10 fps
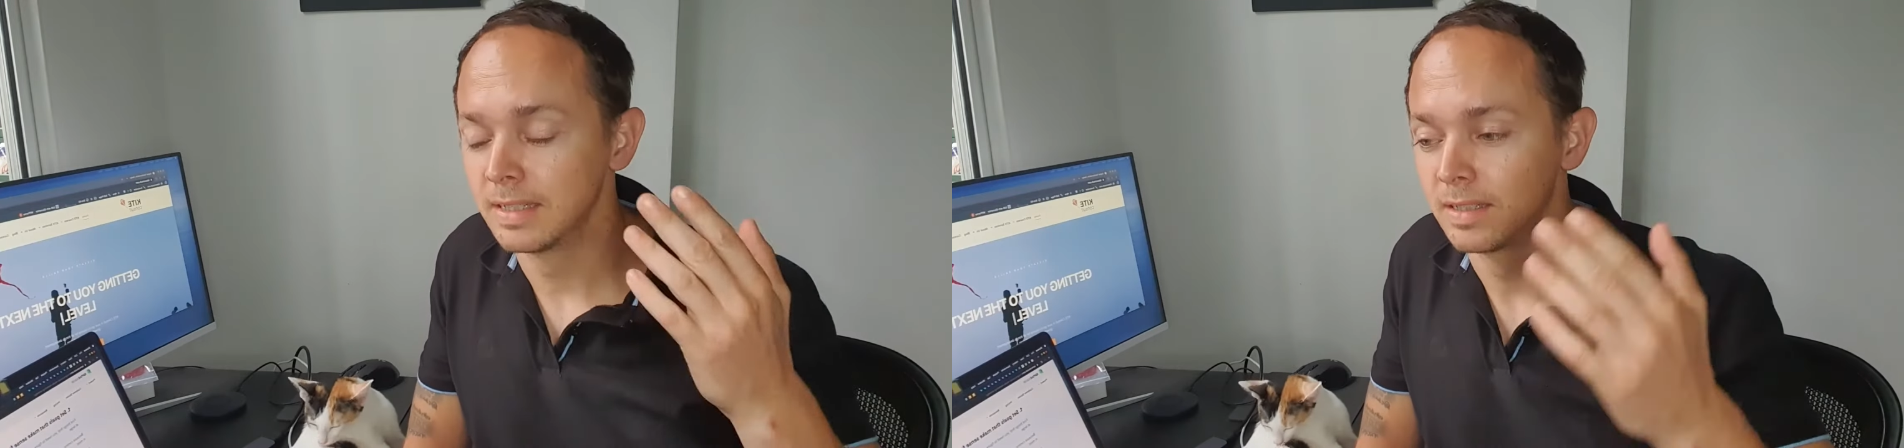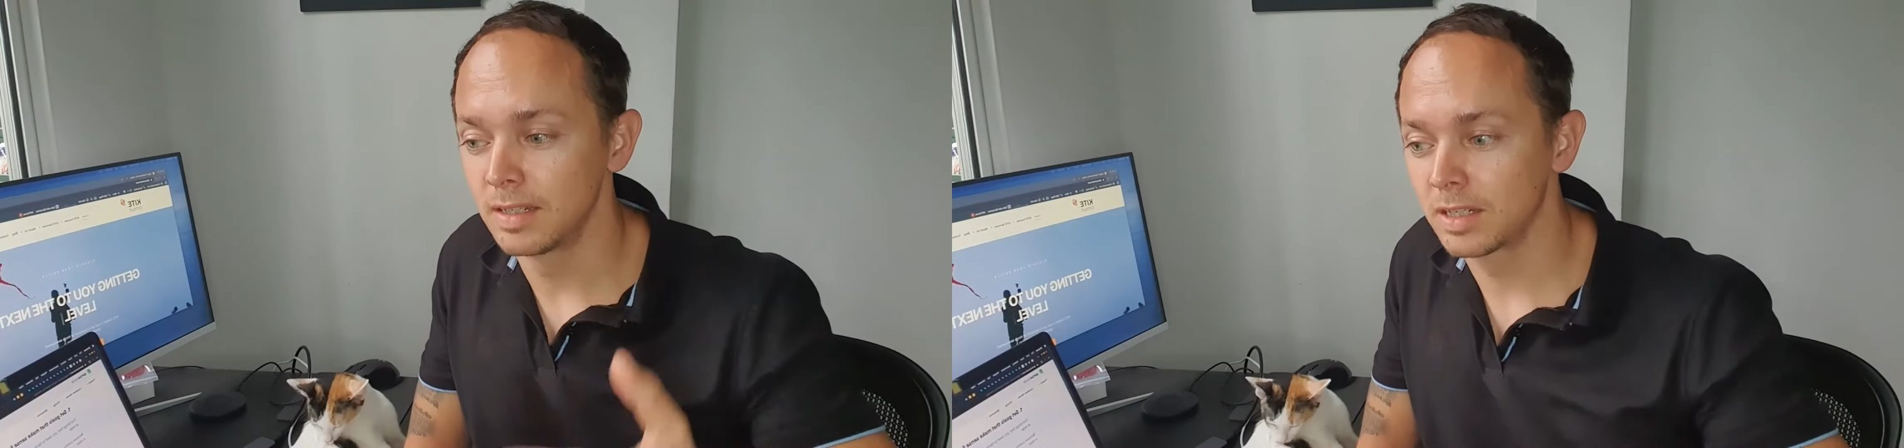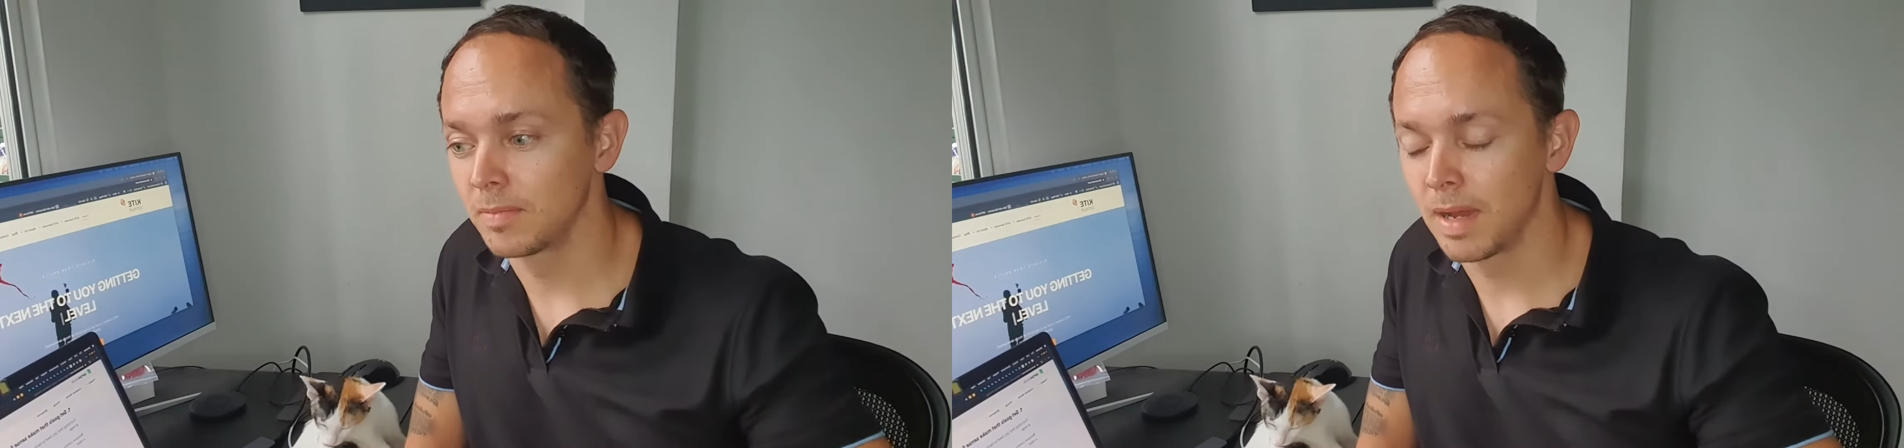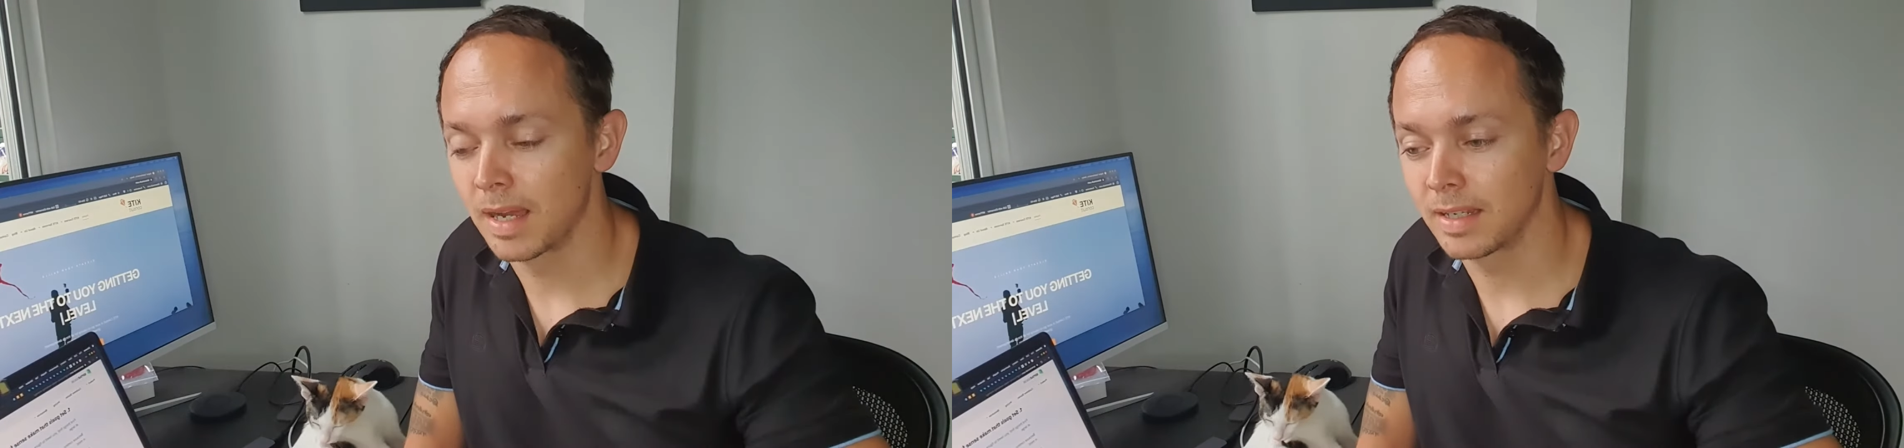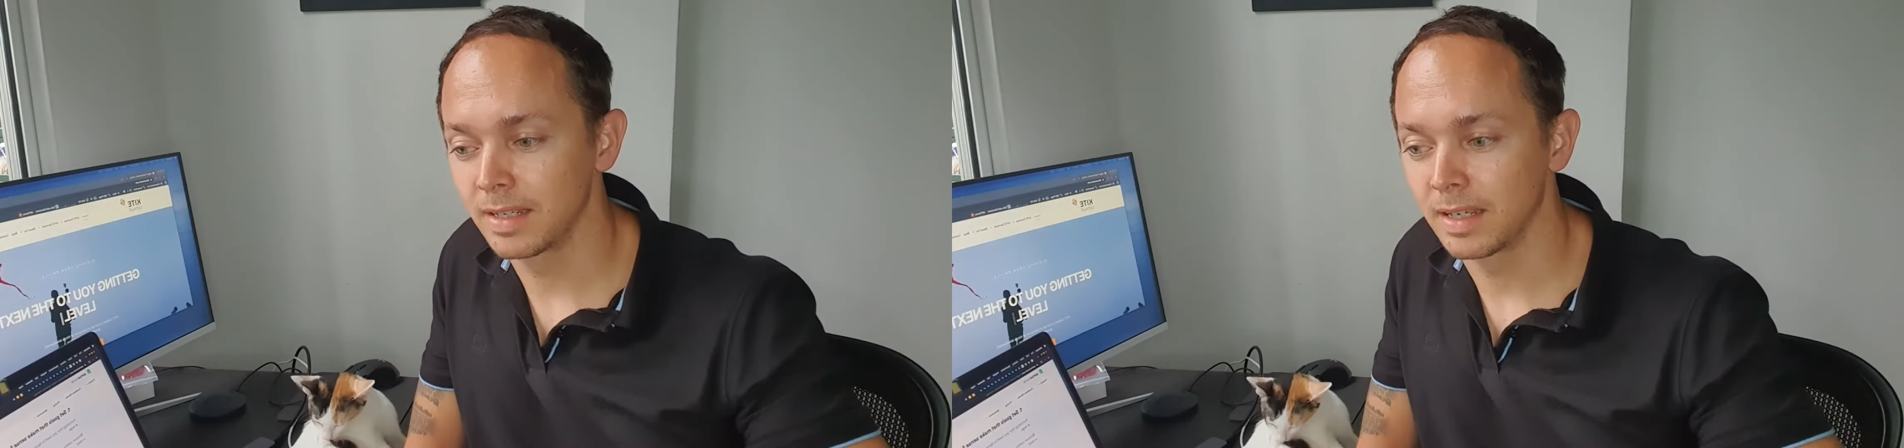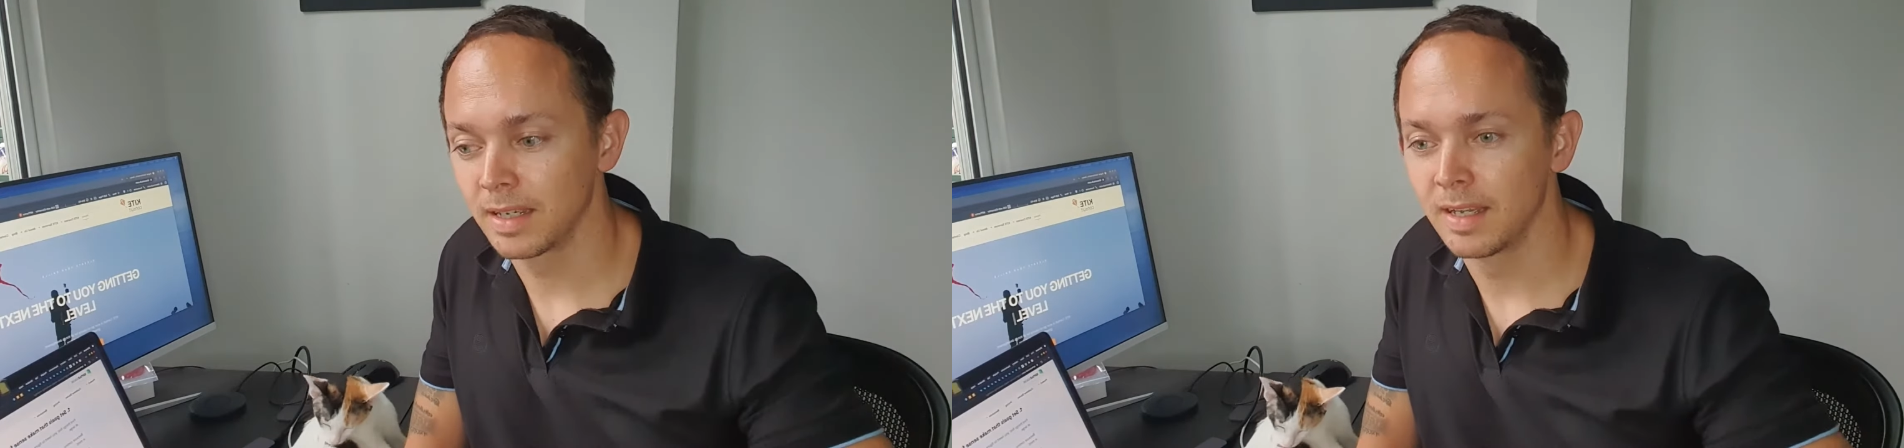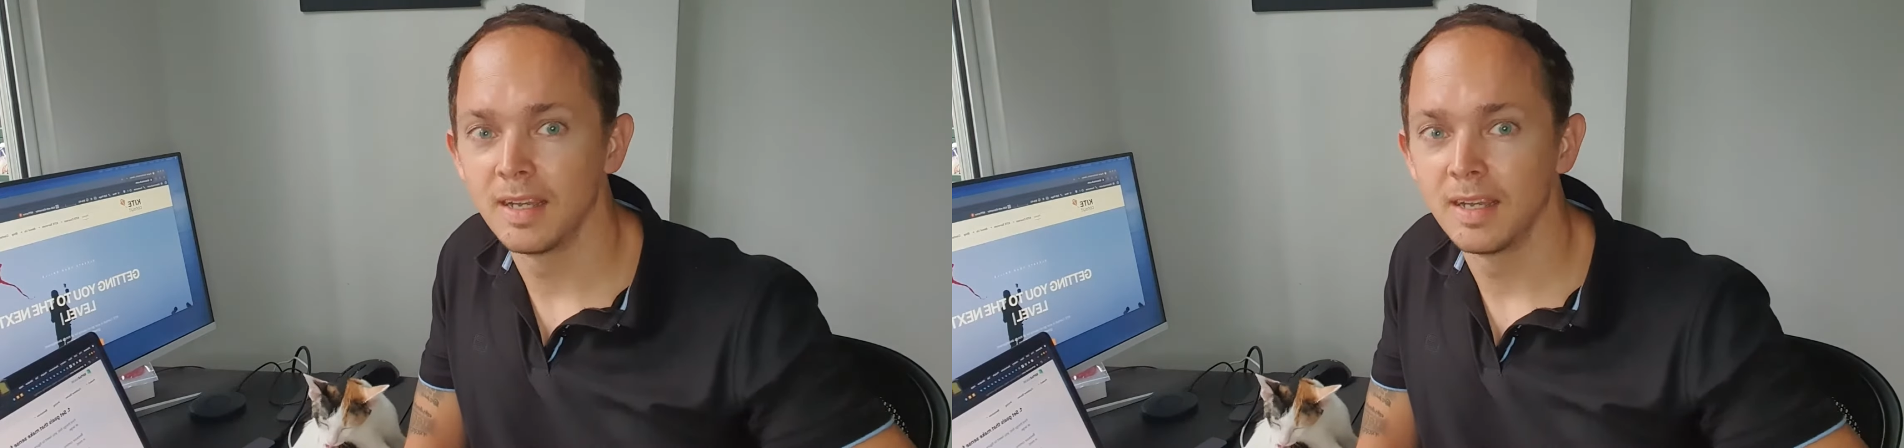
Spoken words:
digital marketing.